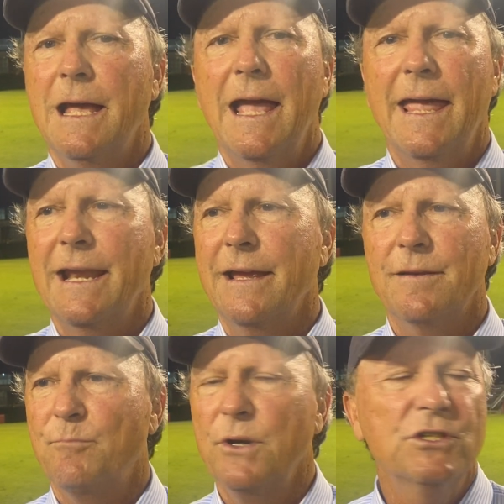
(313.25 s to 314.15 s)
and I
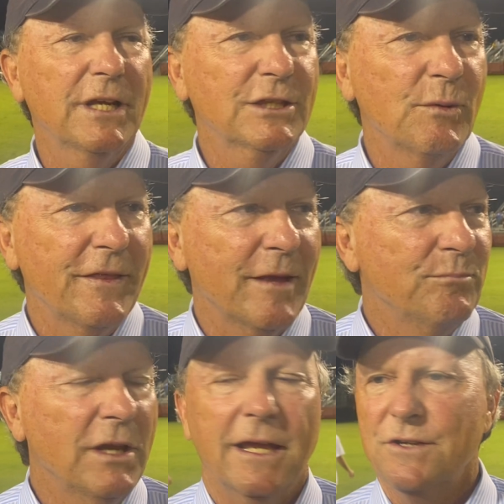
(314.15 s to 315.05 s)
appreciate the way they
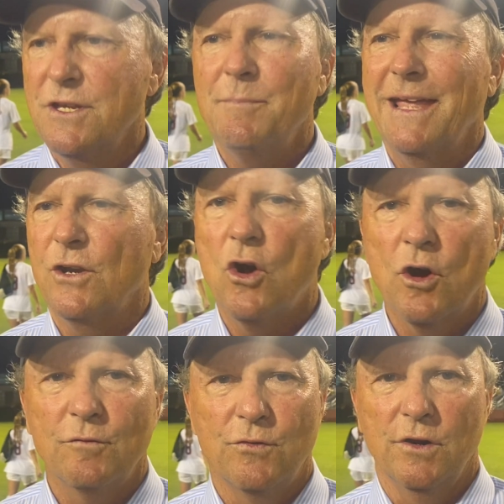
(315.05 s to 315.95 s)
play because they make it
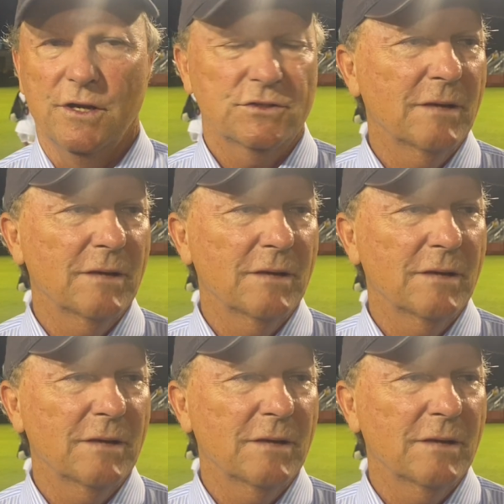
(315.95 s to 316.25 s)
hard for us.